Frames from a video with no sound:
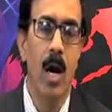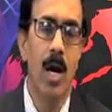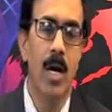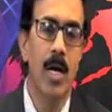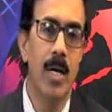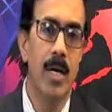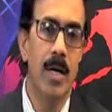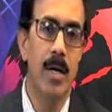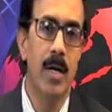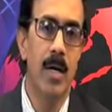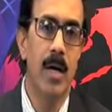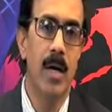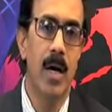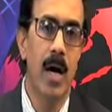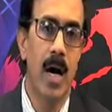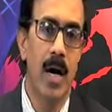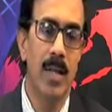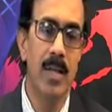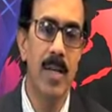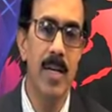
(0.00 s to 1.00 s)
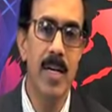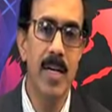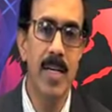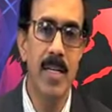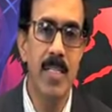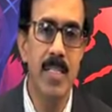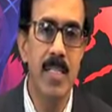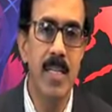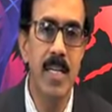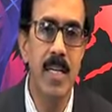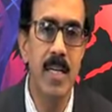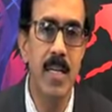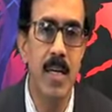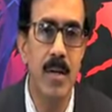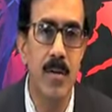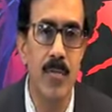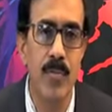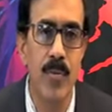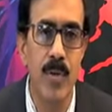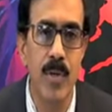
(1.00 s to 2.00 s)
And another interesting
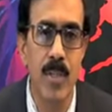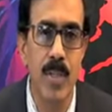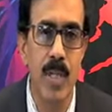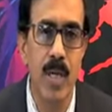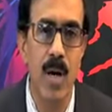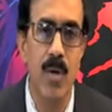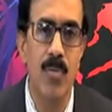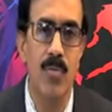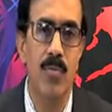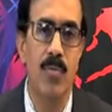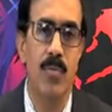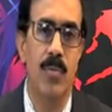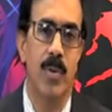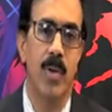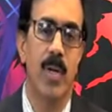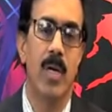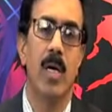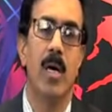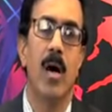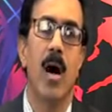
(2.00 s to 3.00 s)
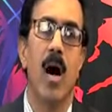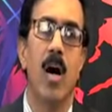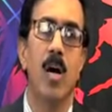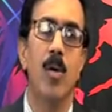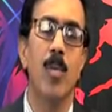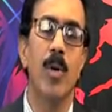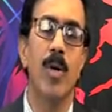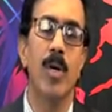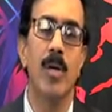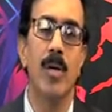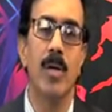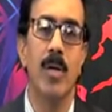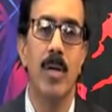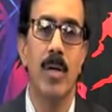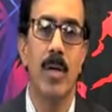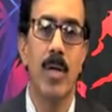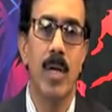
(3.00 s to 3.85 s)
feature of carbon